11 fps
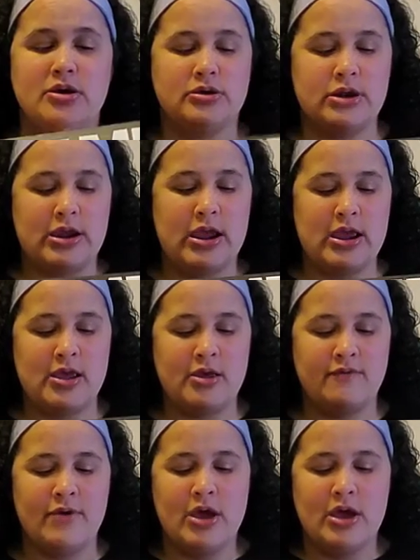They
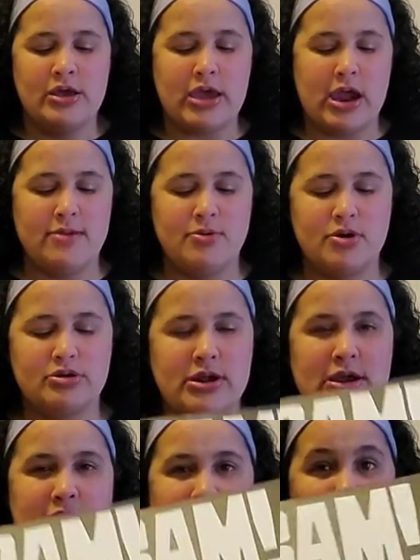have gamer. They
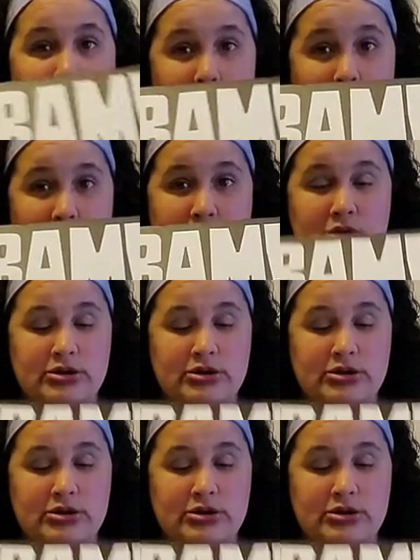have horror.